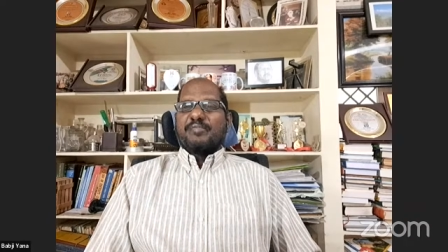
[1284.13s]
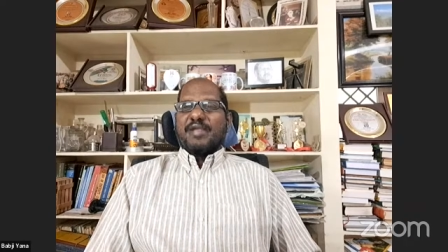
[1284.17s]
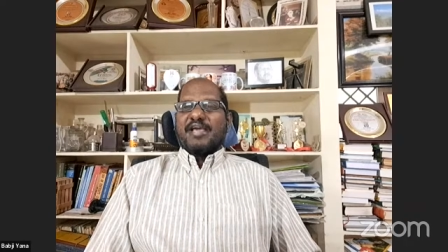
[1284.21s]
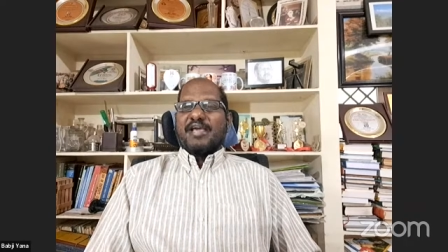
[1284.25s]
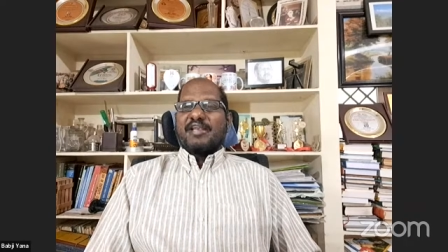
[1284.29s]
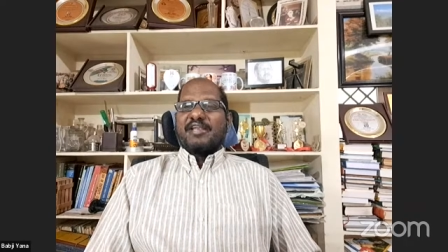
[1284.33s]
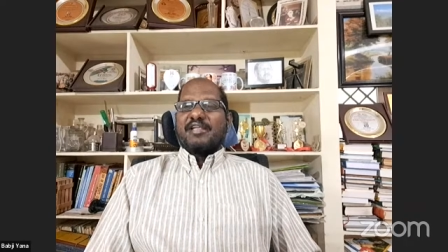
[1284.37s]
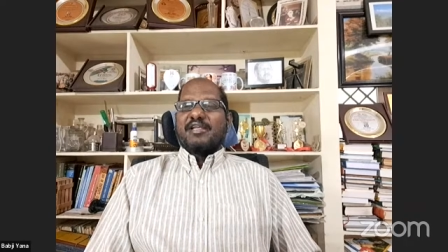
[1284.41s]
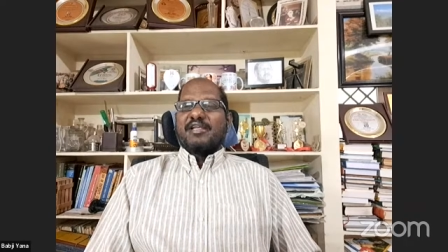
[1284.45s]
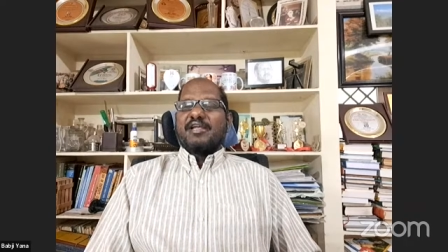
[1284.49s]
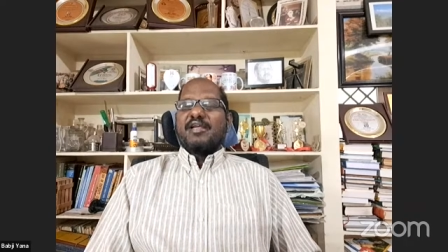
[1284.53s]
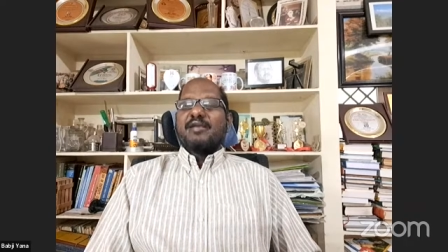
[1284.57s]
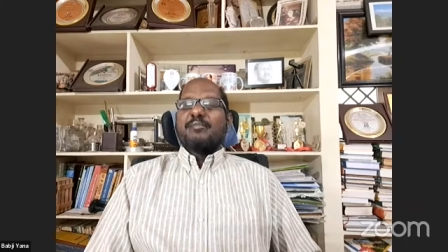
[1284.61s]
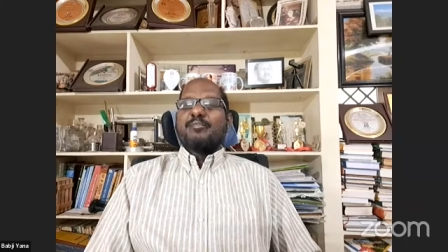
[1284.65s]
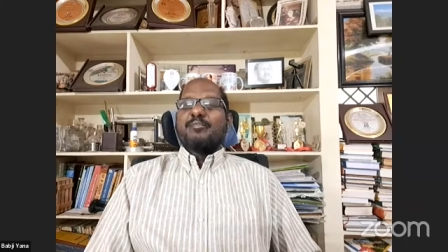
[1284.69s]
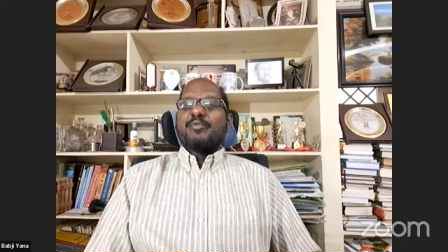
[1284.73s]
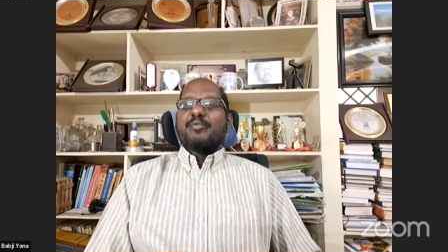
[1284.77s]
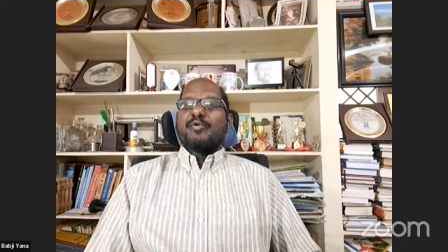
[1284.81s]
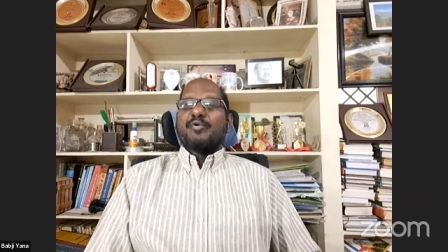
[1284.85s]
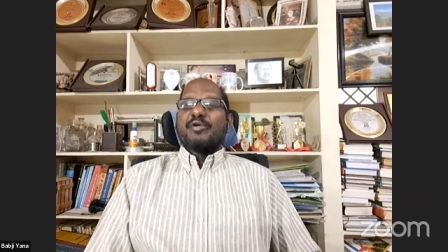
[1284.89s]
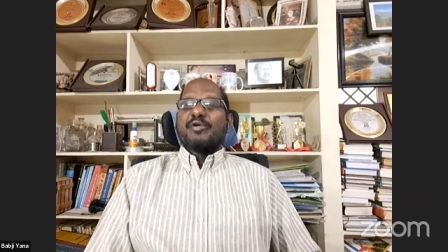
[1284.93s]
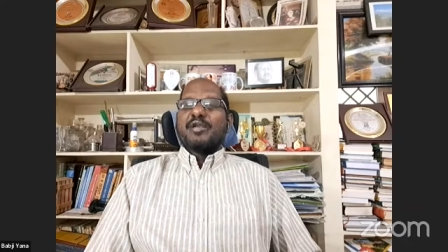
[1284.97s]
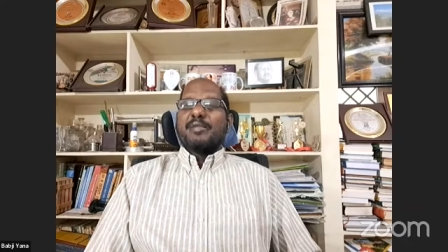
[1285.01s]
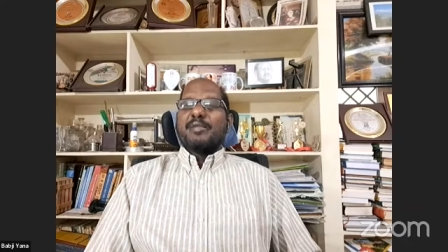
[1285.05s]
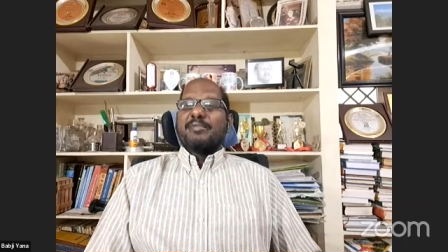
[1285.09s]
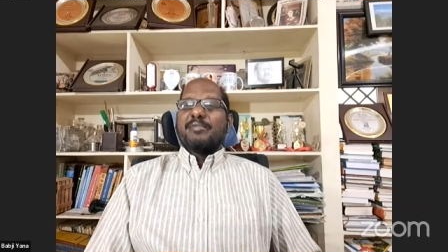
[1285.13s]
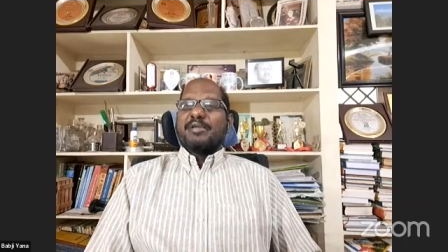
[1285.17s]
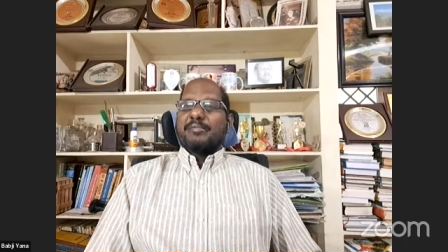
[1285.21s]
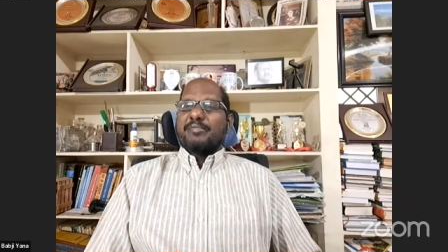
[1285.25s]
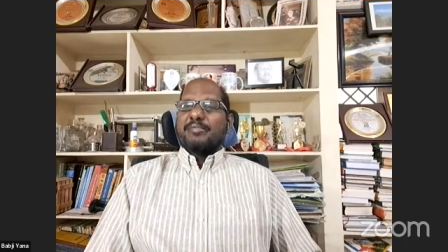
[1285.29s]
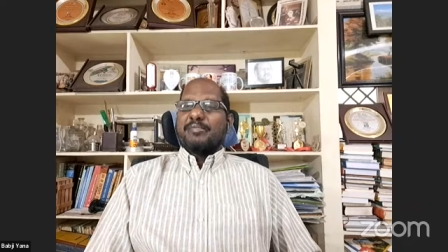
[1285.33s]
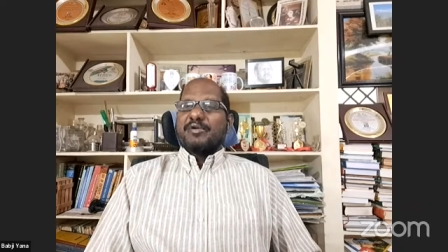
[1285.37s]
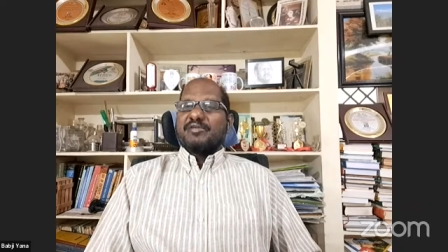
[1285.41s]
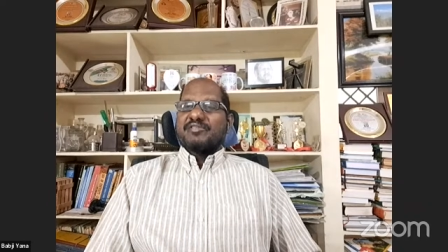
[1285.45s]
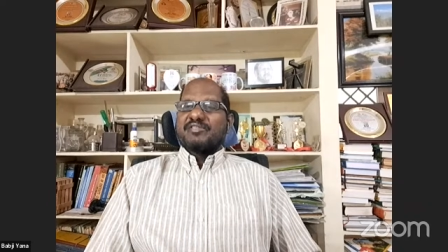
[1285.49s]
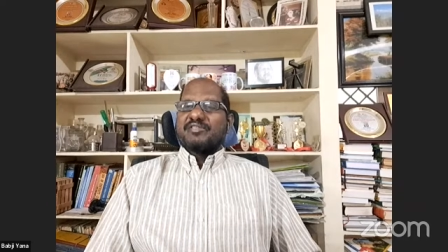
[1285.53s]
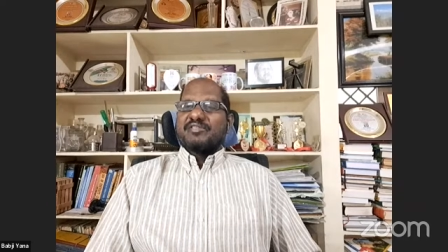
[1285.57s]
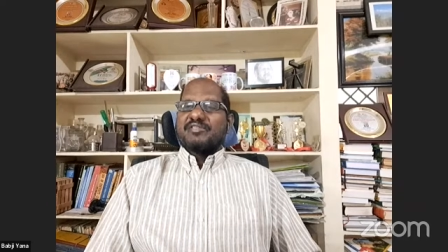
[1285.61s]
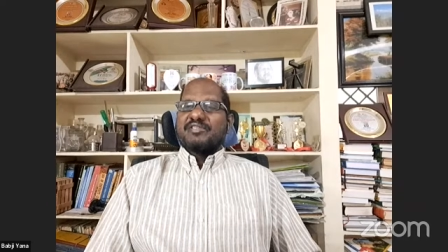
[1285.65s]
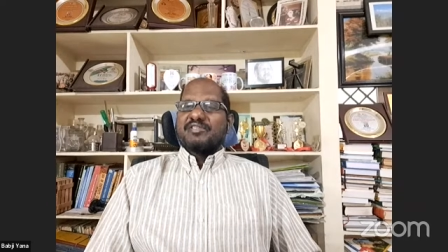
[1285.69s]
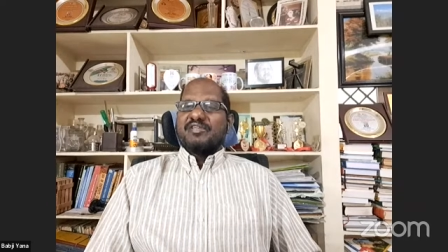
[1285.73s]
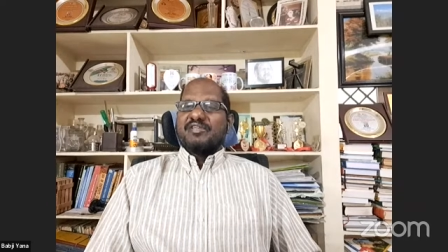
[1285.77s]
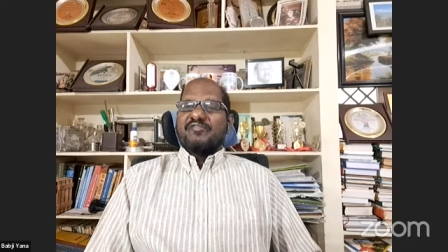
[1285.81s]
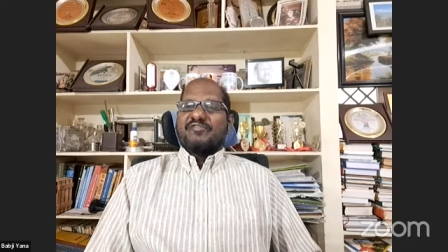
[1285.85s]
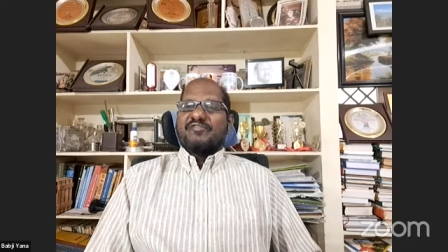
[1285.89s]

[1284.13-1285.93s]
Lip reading: planning and programming process.